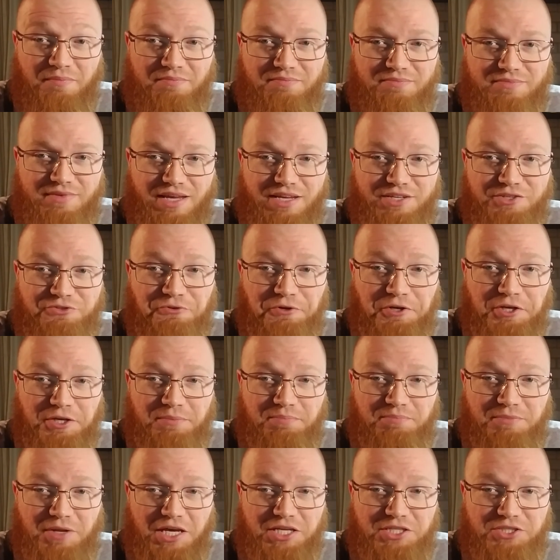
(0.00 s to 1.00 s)

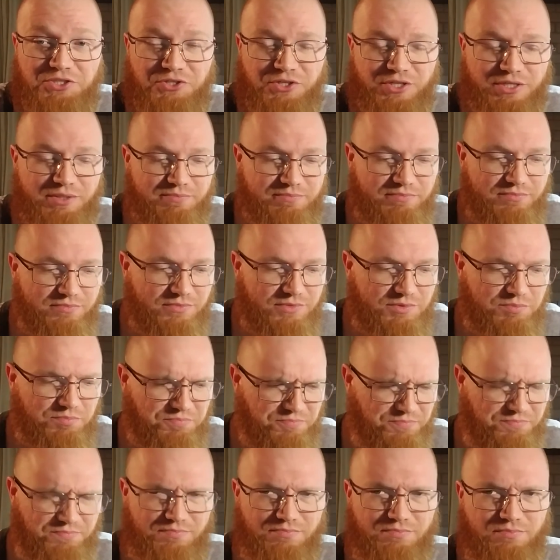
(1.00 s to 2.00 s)
Daydream, night dream, it's
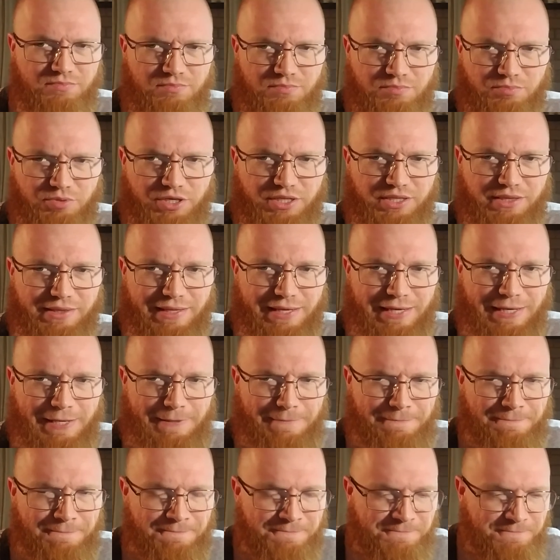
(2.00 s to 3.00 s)
pretty late.
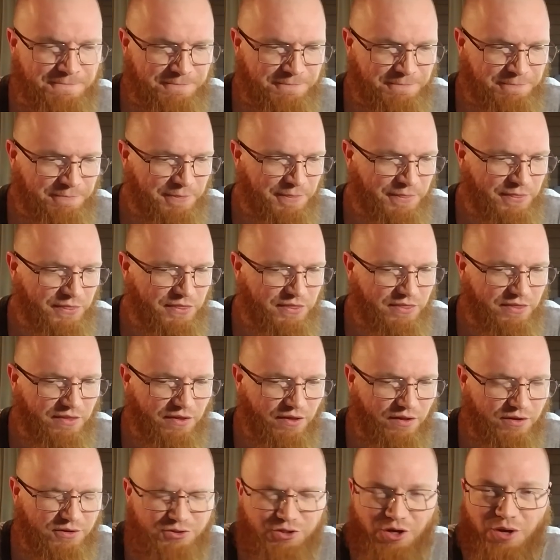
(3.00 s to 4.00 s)

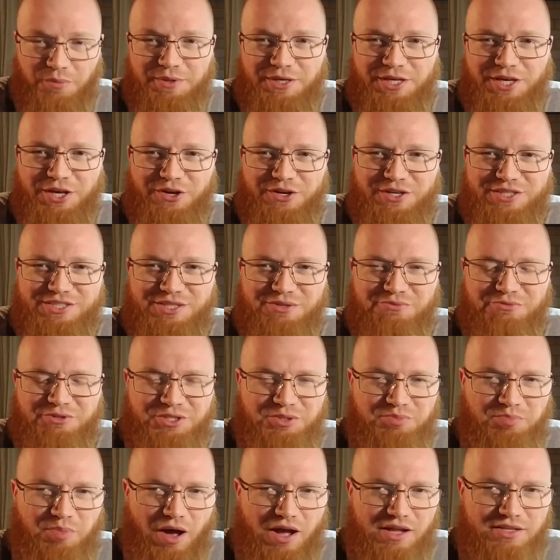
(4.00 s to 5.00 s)
So I'll be curious the
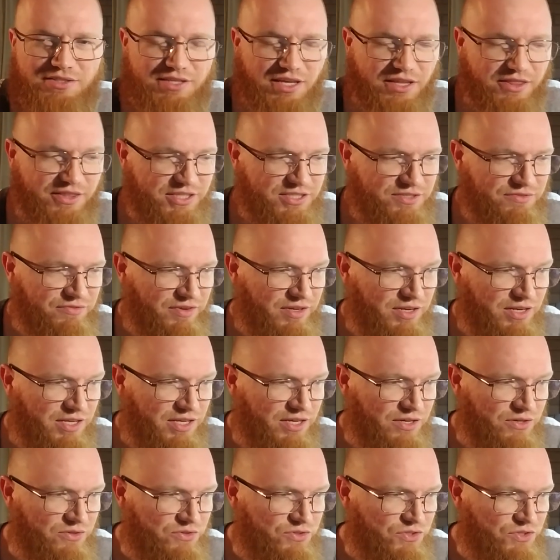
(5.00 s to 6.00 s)
response on this
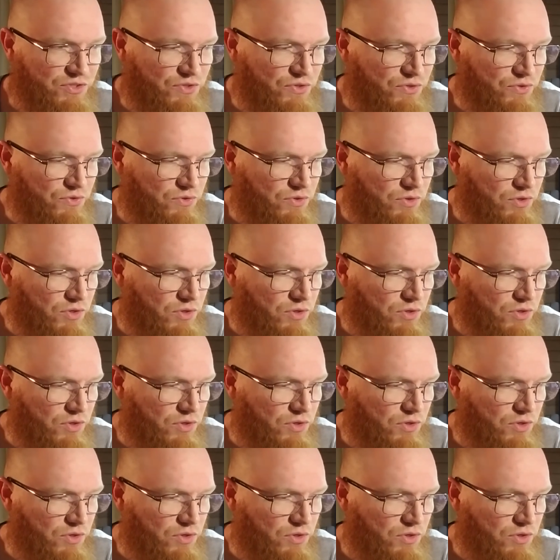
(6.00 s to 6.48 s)
video too.